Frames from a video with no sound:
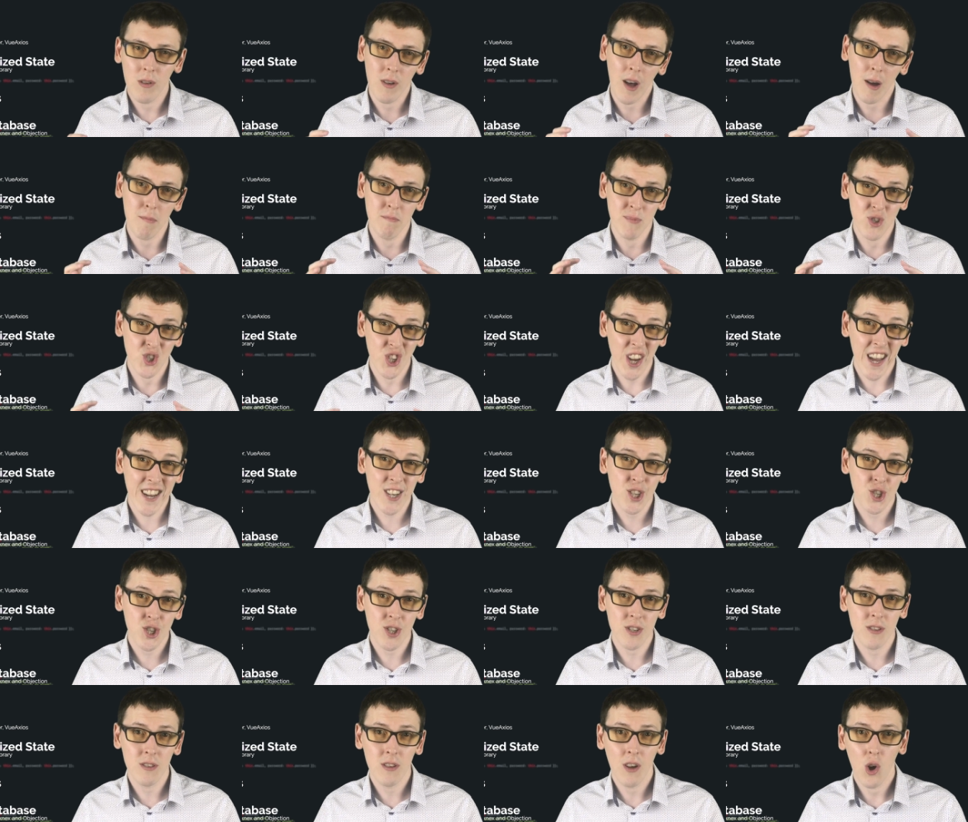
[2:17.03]

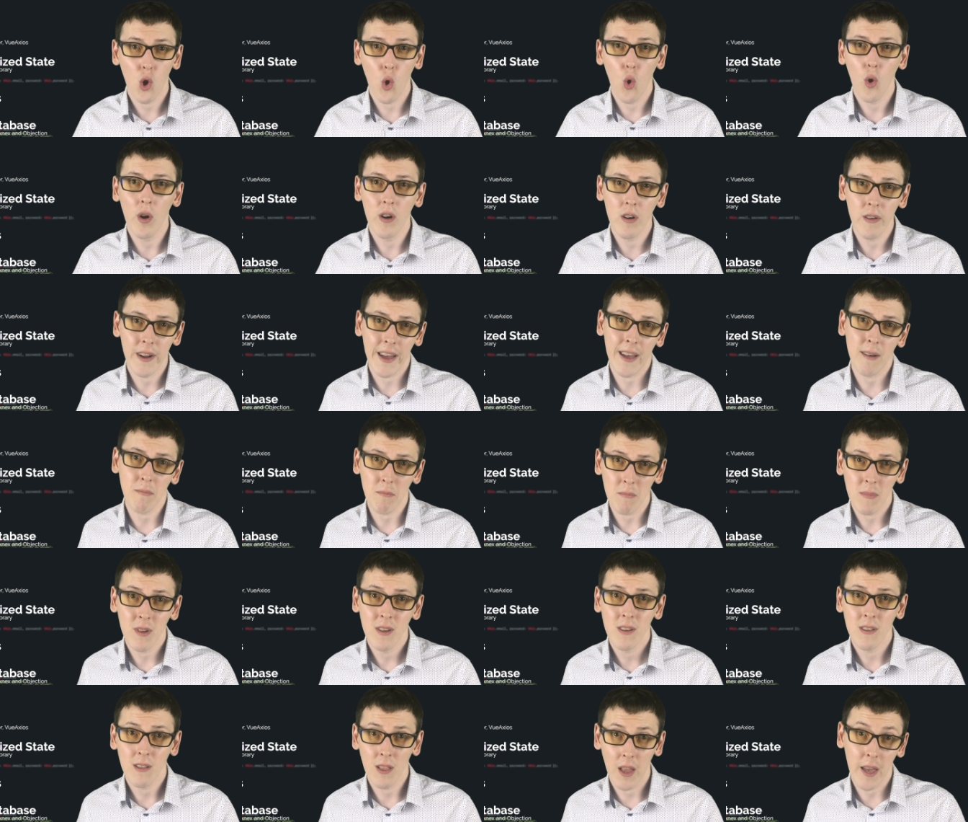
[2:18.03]
Objection ORM
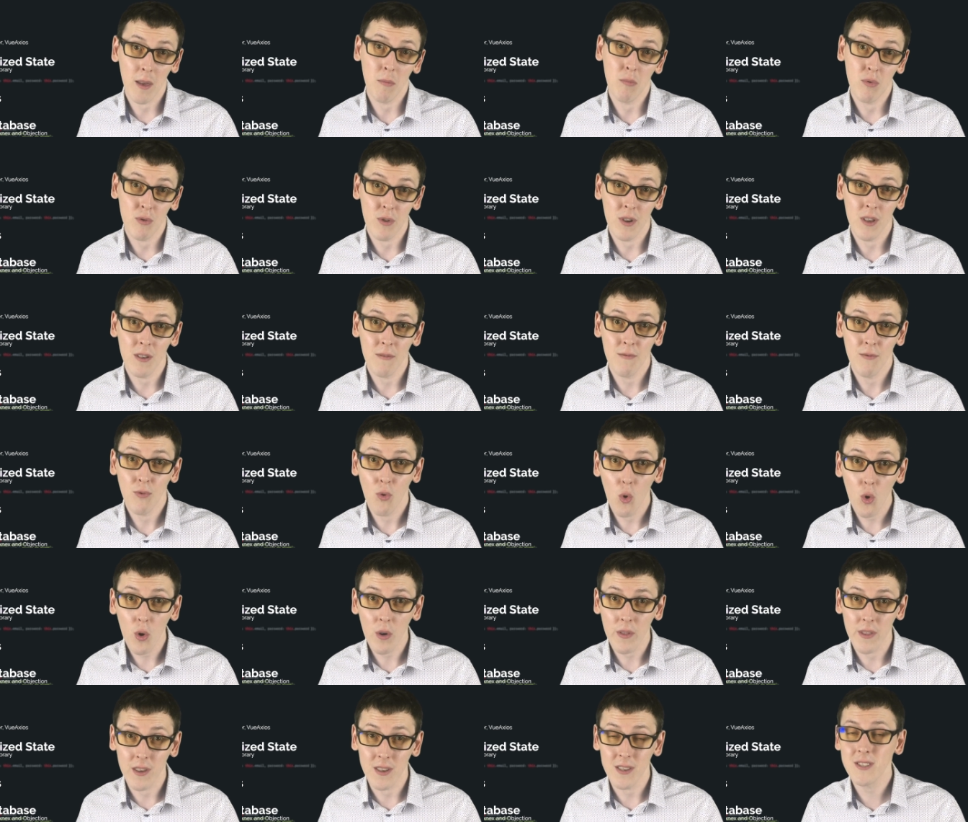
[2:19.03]
library
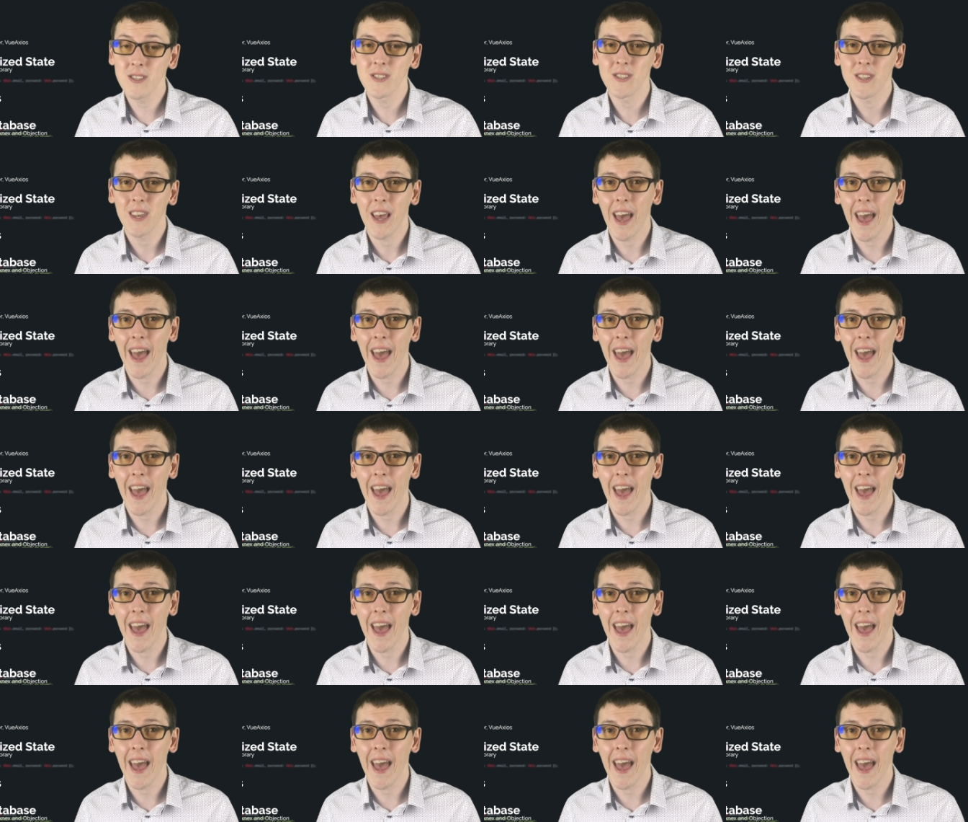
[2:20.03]
for this